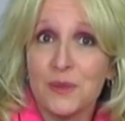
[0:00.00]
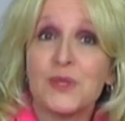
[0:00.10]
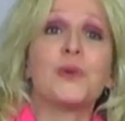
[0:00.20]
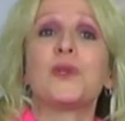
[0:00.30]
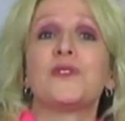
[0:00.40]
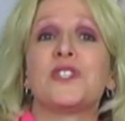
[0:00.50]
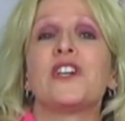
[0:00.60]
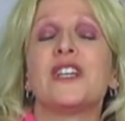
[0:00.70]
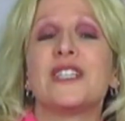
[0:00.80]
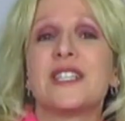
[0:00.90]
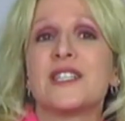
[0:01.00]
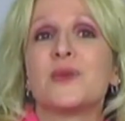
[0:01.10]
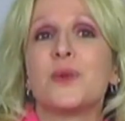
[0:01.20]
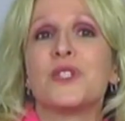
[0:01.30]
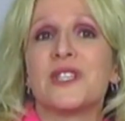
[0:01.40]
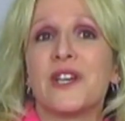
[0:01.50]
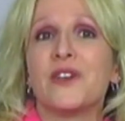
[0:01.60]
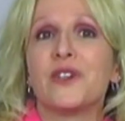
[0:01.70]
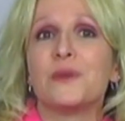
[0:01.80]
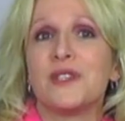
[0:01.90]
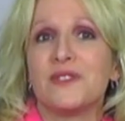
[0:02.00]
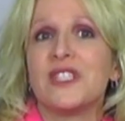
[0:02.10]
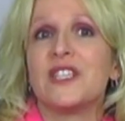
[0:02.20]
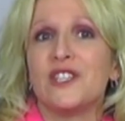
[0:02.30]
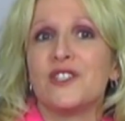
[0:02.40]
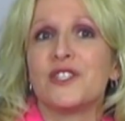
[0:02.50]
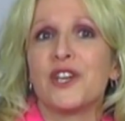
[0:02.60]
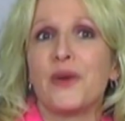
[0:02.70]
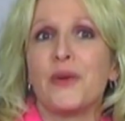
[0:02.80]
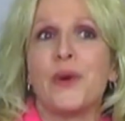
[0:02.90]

So it would have started as Lesley Warren Design Group 17 years ago.